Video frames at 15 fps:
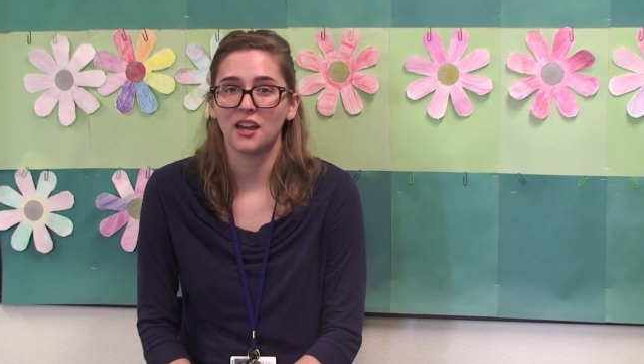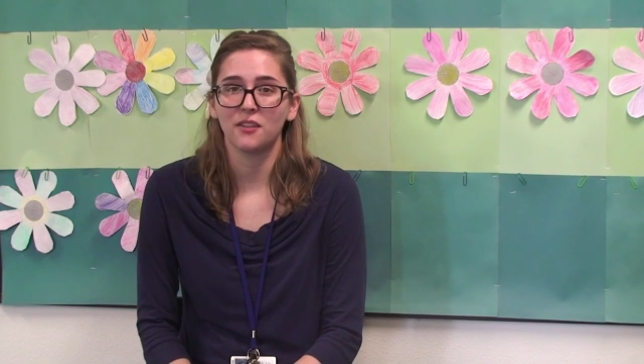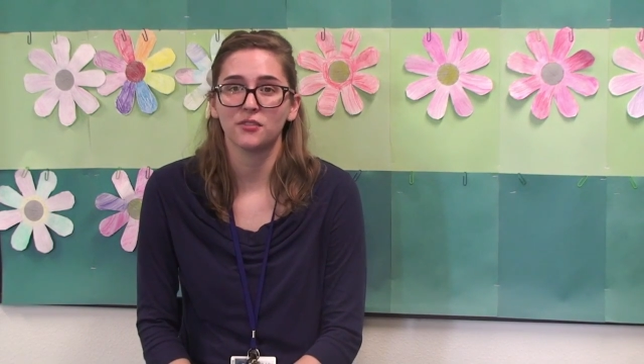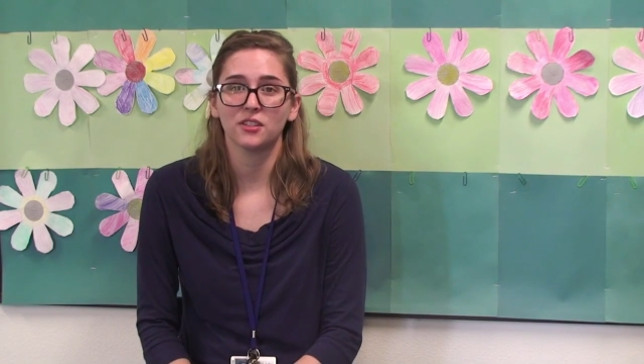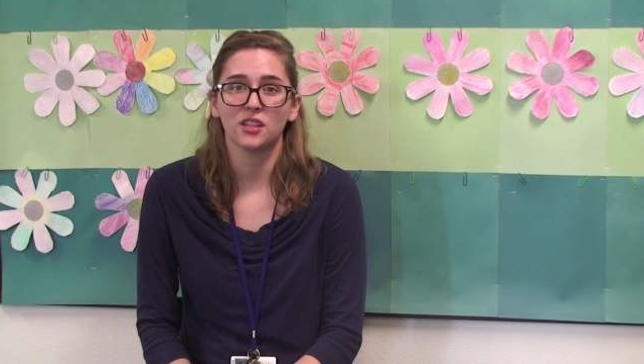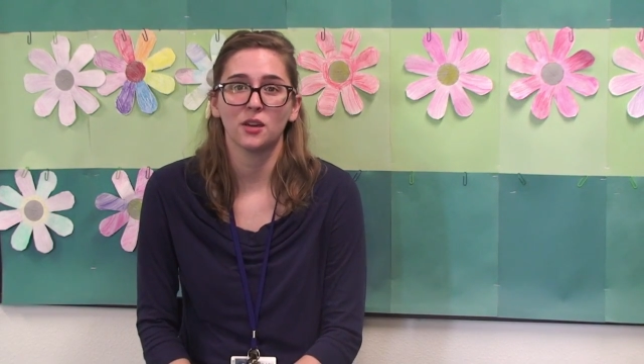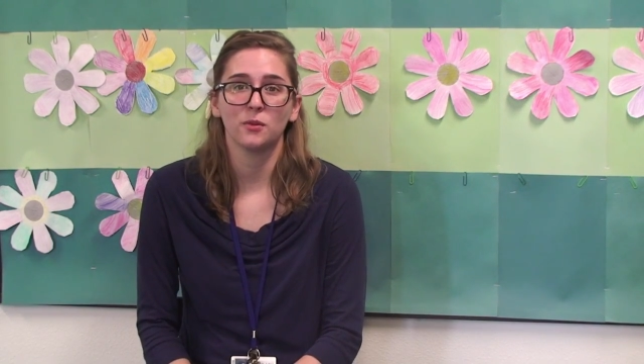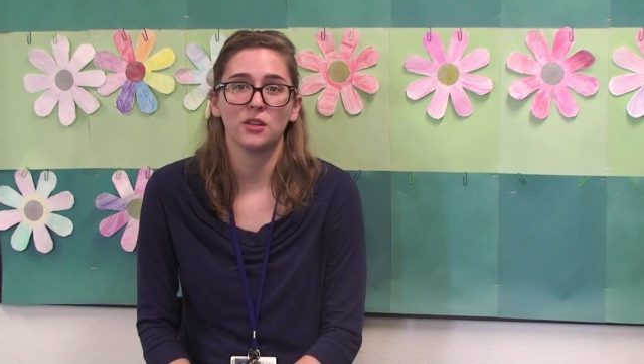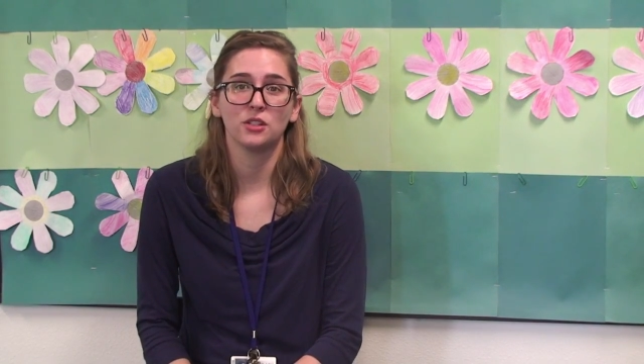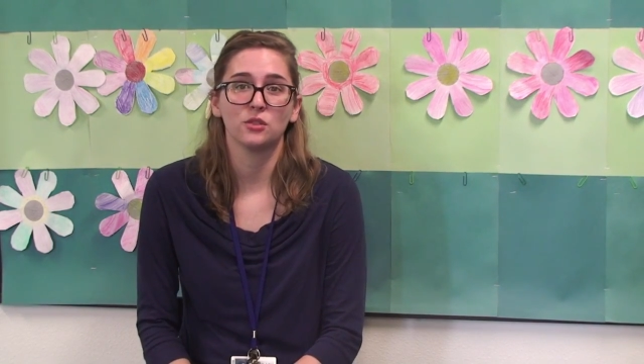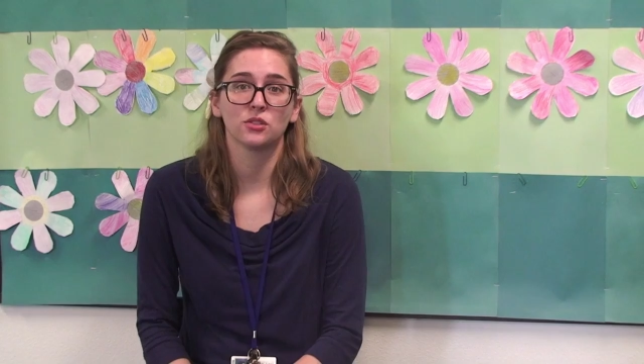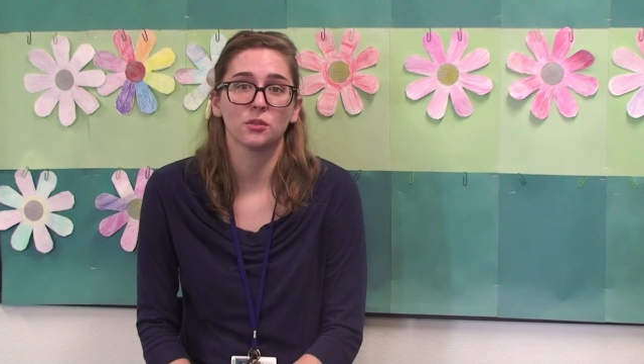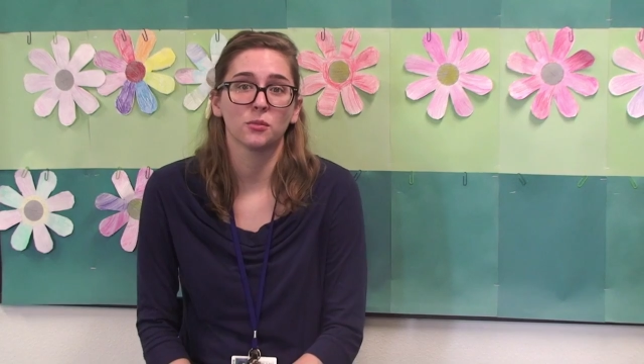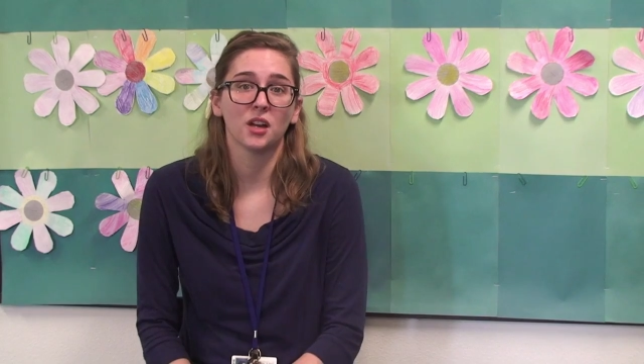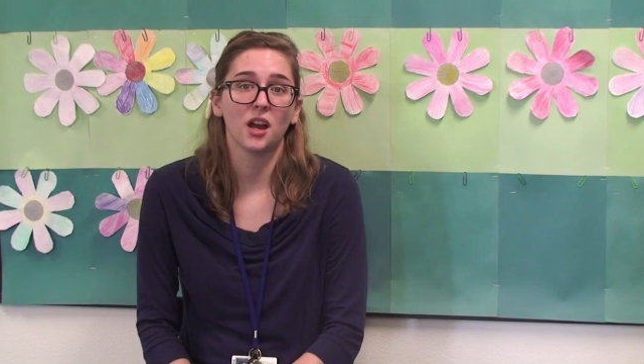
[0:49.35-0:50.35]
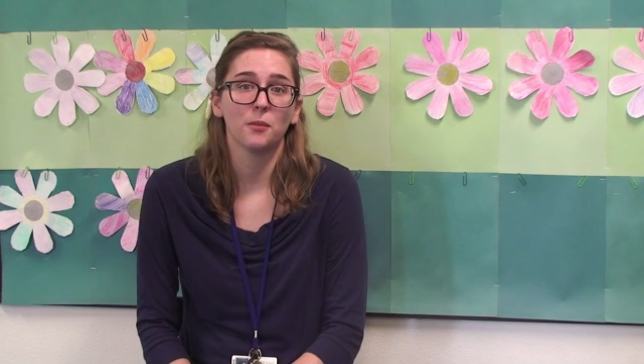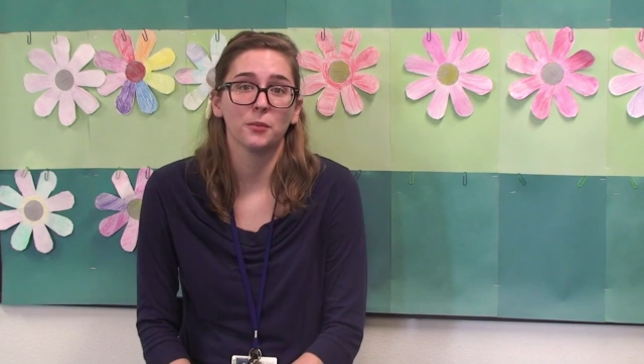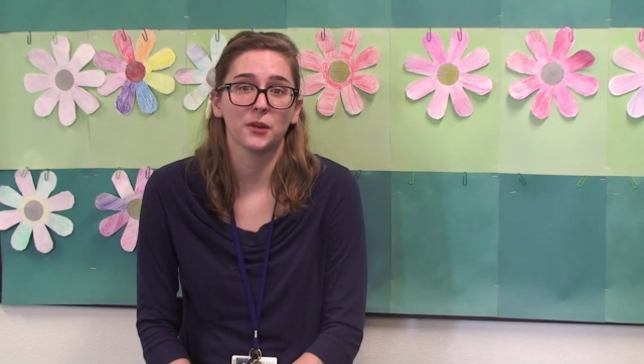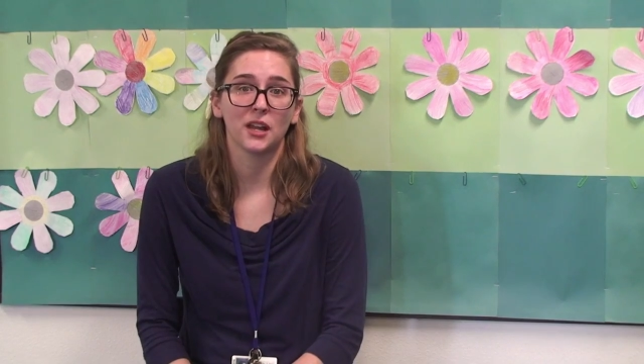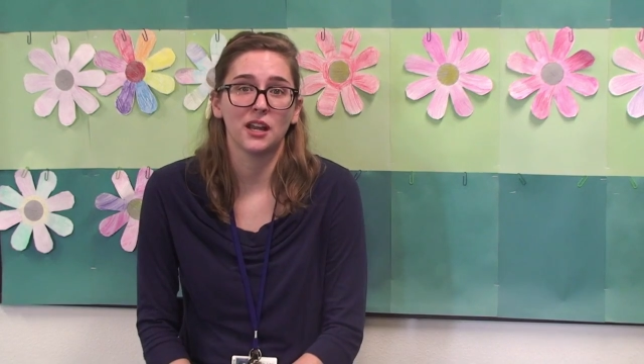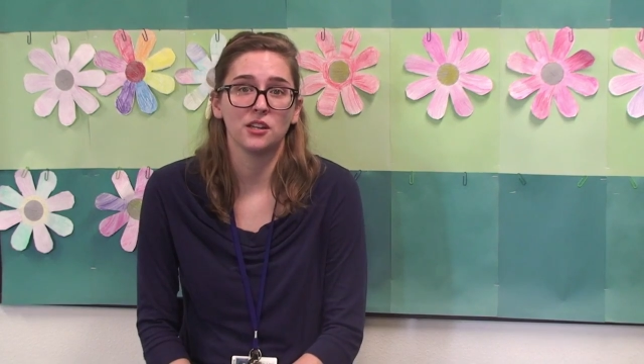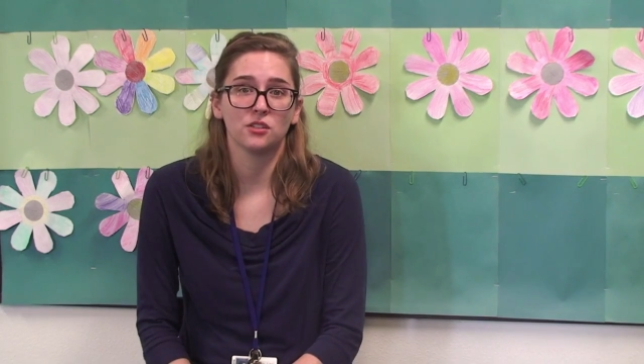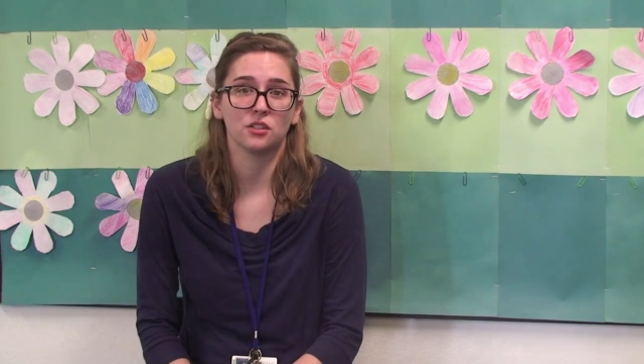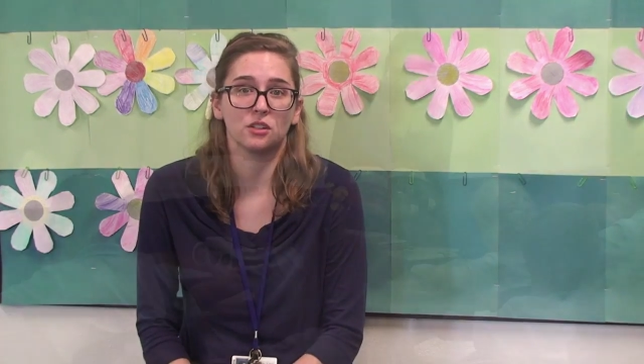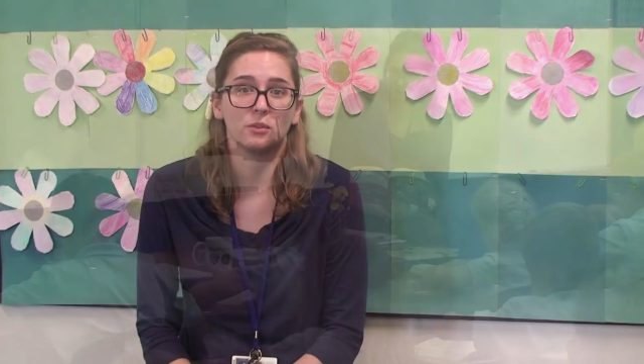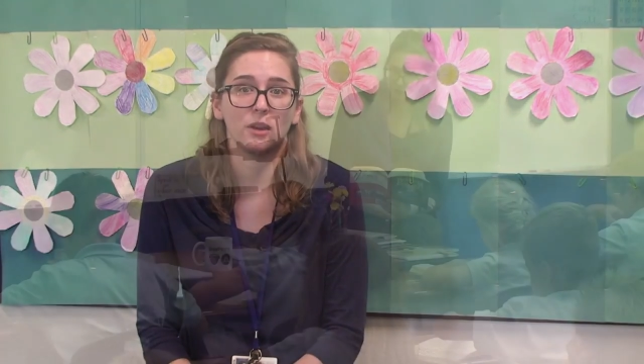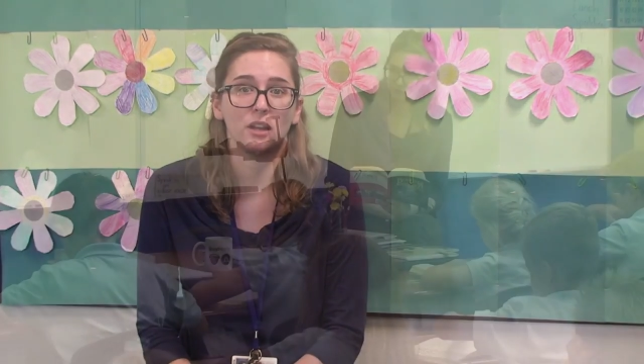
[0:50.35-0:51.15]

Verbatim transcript: after that we do some comprehension